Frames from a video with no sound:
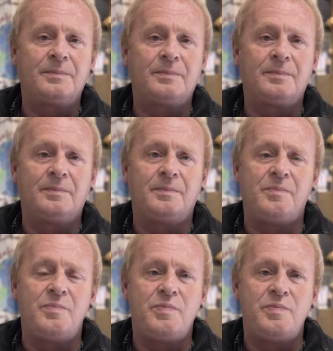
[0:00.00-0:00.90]

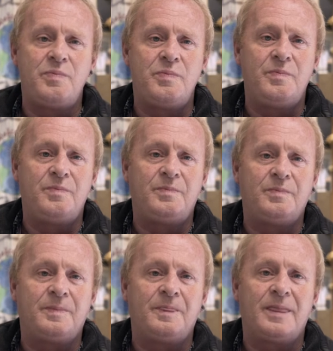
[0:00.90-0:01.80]

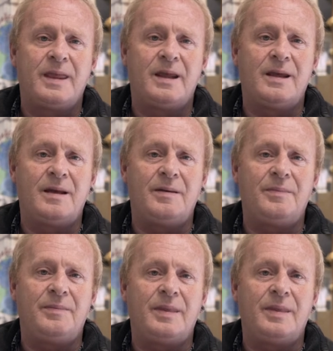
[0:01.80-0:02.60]
No one is speaking in this clip.